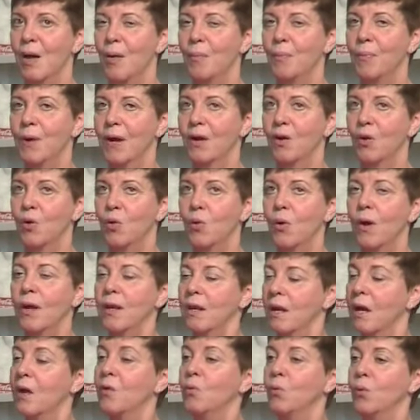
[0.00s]
but
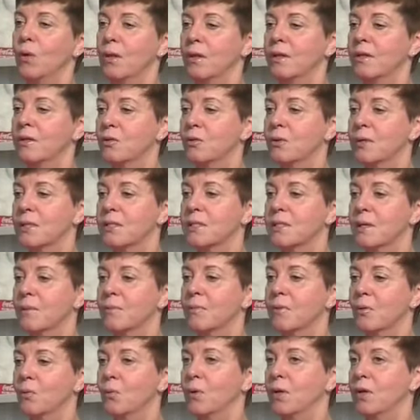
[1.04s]
quite unwilling to
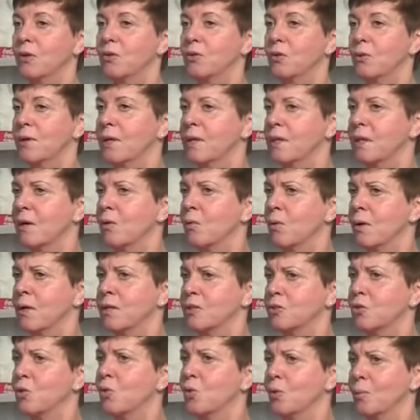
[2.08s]
accept that we could do anything quite
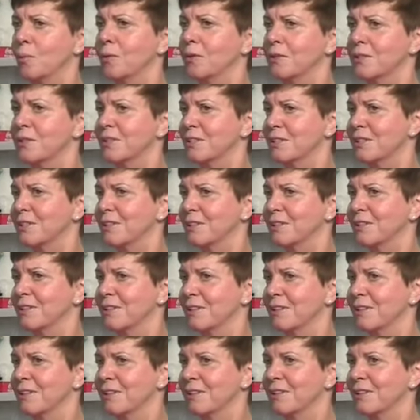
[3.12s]
as horrible as this.
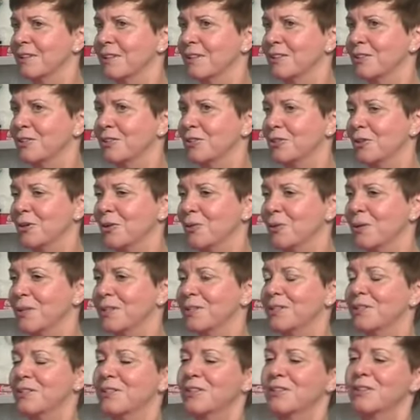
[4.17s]
So
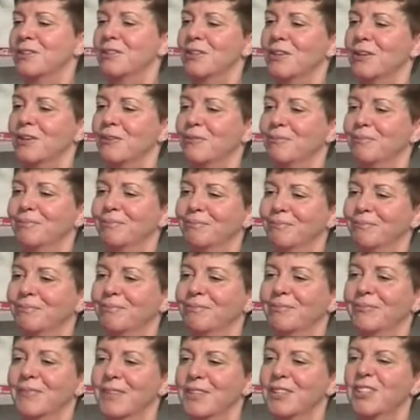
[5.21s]
it's, you know,
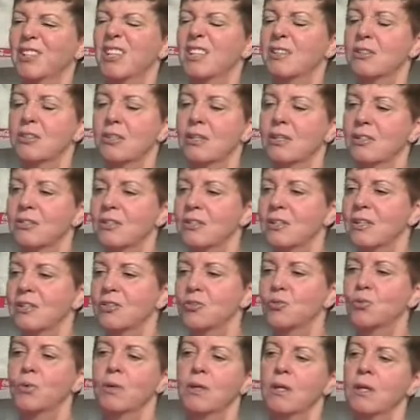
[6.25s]

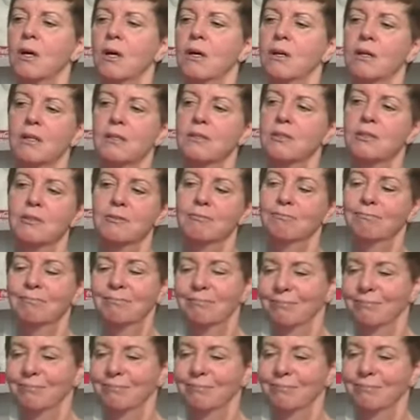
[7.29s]
it's really not us.